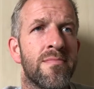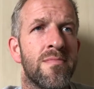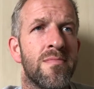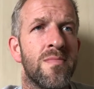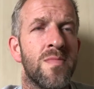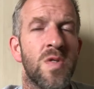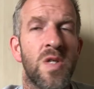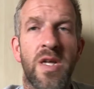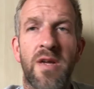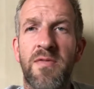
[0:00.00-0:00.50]

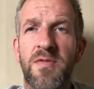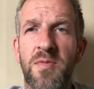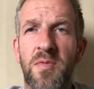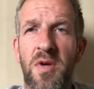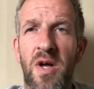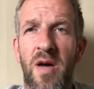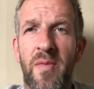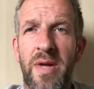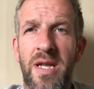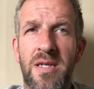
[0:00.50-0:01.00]
Let's leave some
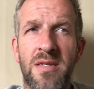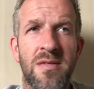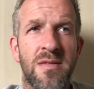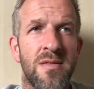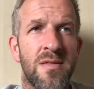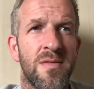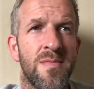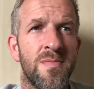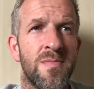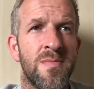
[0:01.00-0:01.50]

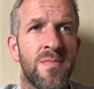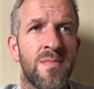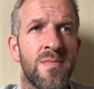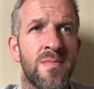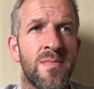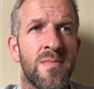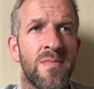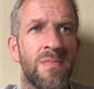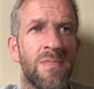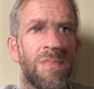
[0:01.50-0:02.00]
comments.
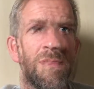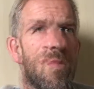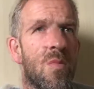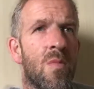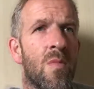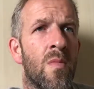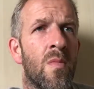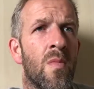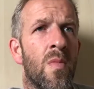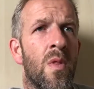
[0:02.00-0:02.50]

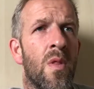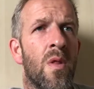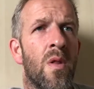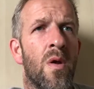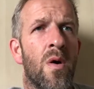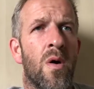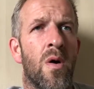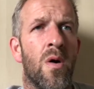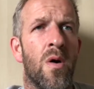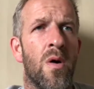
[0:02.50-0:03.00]

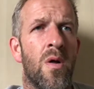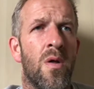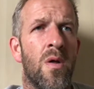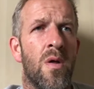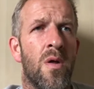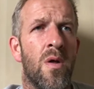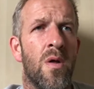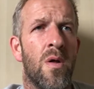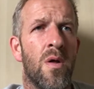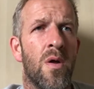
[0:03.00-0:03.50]
Oh,
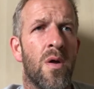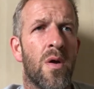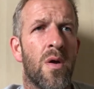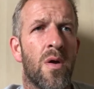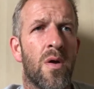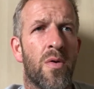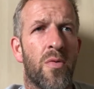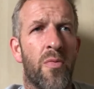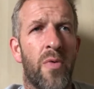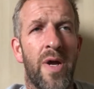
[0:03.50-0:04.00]

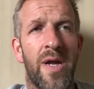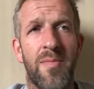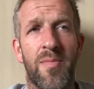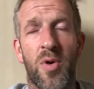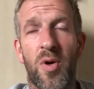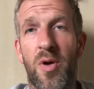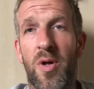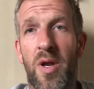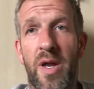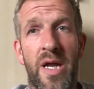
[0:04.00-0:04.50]
great
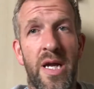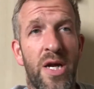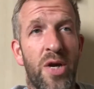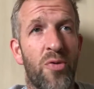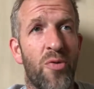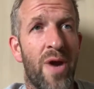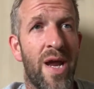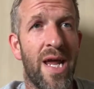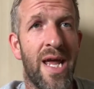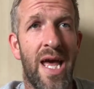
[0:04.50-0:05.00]
ball in,
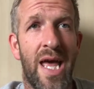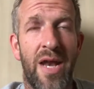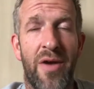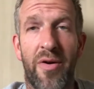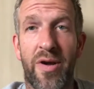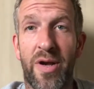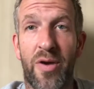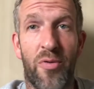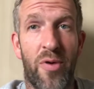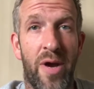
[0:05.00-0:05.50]
great header
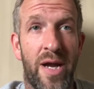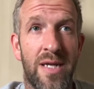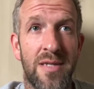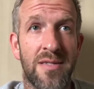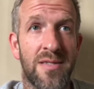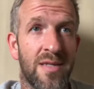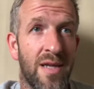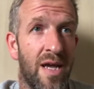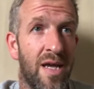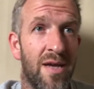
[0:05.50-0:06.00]
and great
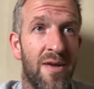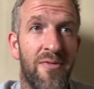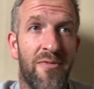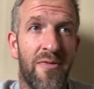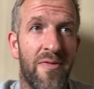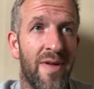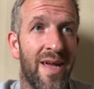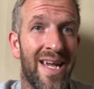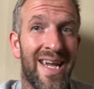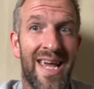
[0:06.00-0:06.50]
save
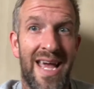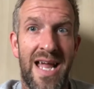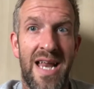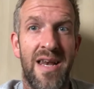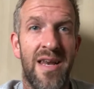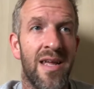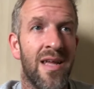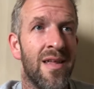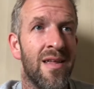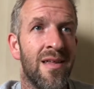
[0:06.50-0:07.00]
again.
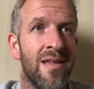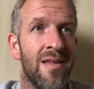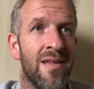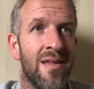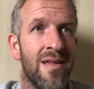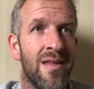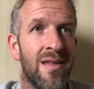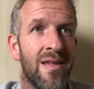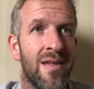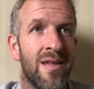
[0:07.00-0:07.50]

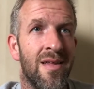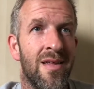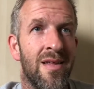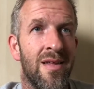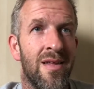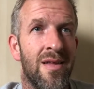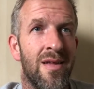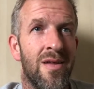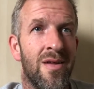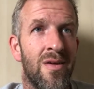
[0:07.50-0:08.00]

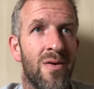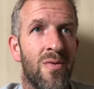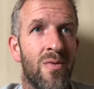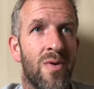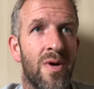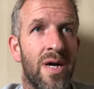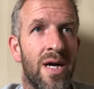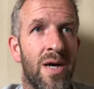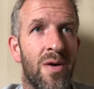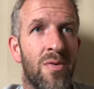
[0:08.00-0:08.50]

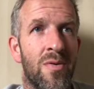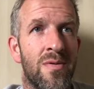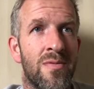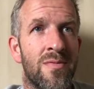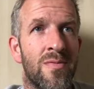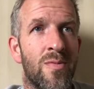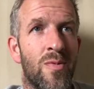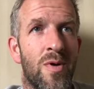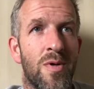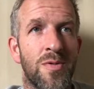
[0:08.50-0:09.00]
Wow,
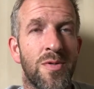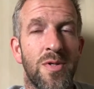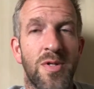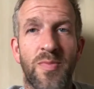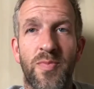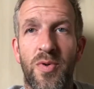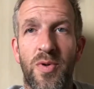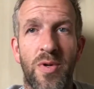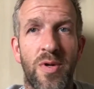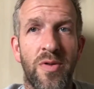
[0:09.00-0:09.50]
Watson's
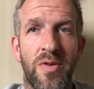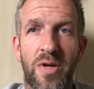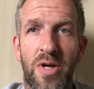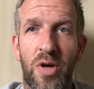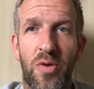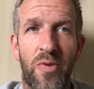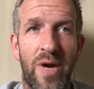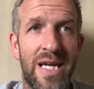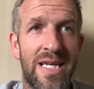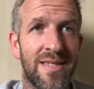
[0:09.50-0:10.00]
pulled another
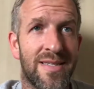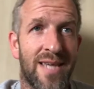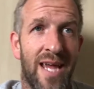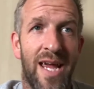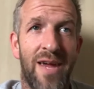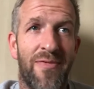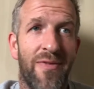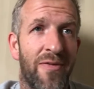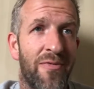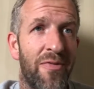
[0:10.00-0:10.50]
great
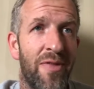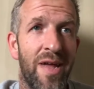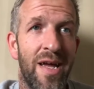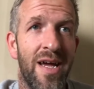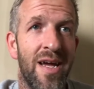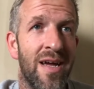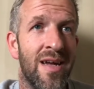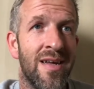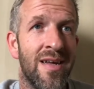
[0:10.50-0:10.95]
save off there.